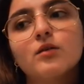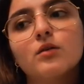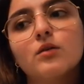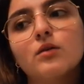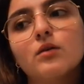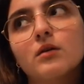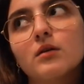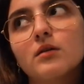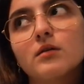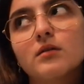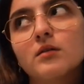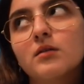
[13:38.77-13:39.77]

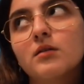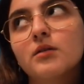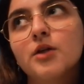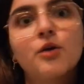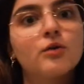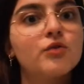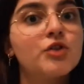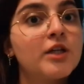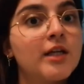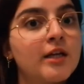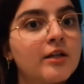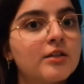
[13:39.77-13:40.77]
or you know,
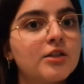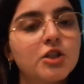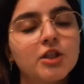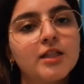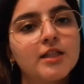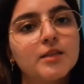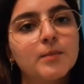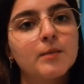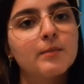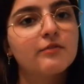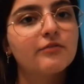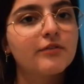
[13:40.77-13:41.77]
Jane Eyre. Jane Eyre has
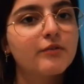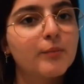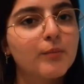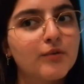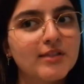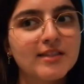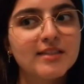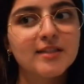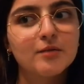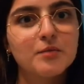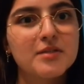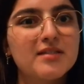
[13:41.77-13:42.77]
been my favorite book
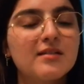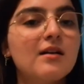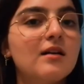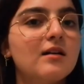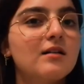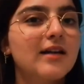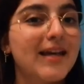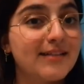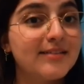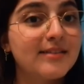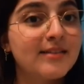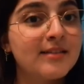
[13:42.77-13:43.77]
since I was
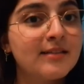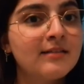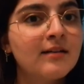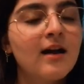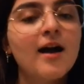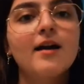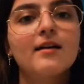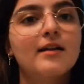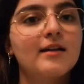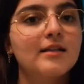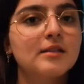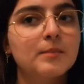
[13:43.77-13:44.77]
18.
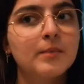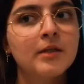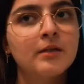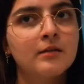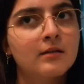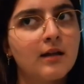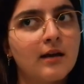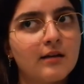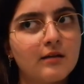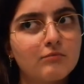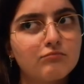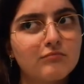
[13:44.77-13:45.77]
It has been
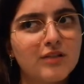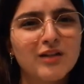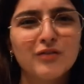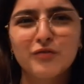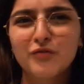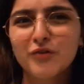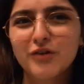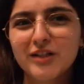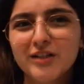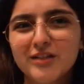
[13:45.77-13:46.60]
like 4